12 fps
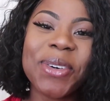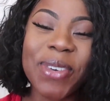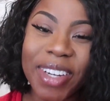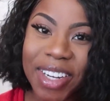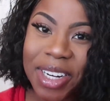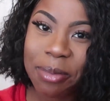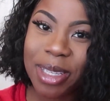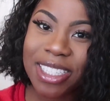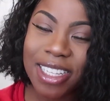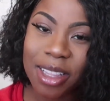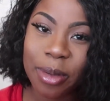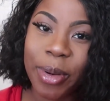we're gonna be
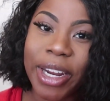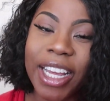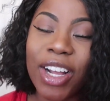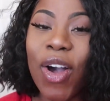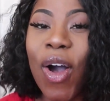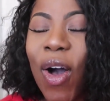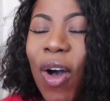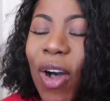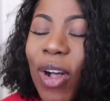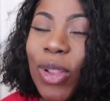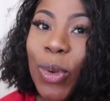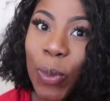celebrating
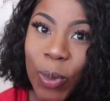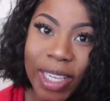all